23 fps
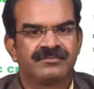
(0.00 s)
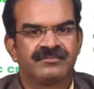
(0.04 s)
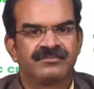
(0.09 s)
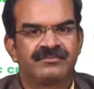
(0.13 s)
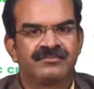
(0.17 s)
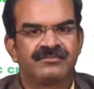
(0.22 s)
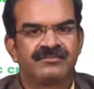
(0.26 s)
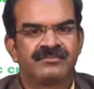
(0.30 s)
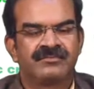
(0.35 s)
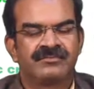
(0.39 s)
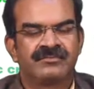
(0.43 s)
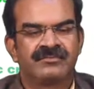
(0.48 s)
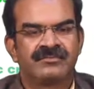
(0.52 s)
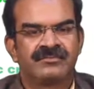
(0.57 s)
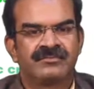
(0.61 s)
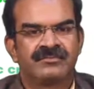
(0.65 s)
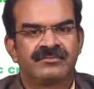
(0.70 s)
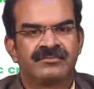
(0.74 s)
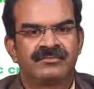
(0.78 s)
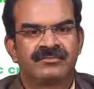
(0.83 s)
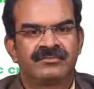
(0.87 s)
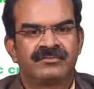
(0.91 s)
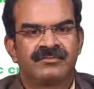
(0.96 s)

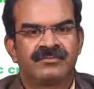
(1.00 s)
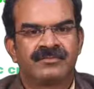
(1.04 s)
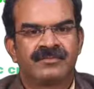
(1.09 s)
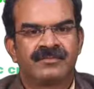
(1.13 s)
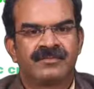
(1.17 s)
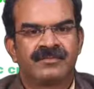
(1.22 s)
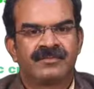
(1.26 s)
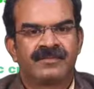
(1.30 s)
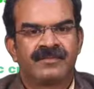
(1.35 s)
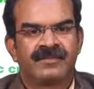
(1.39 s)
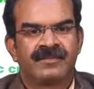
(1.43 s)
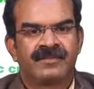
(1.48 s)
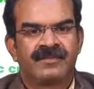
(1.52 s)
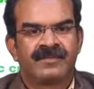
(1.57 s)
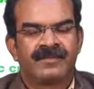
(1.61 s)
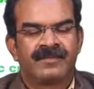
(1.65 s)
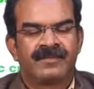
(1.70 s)
Nothing is said.